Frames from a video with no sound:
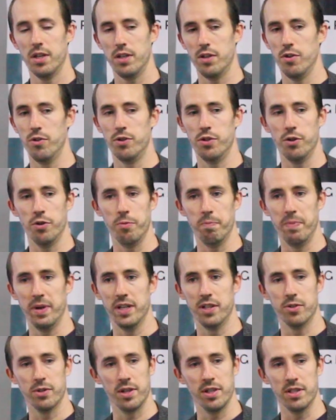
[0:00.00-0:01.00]
YouTube,
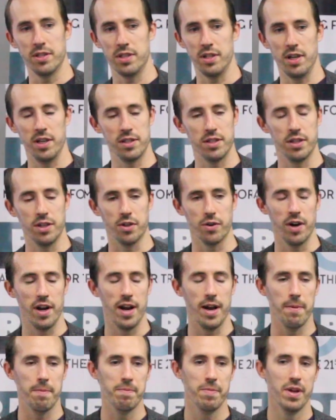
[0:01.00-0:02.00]
Pinterest,
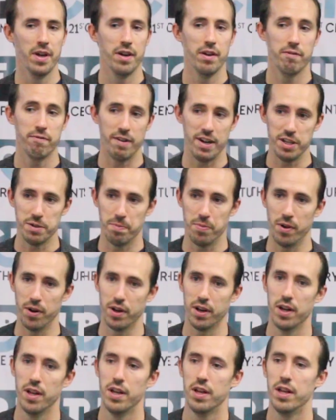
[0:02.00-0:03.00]
Instagram, Facebook,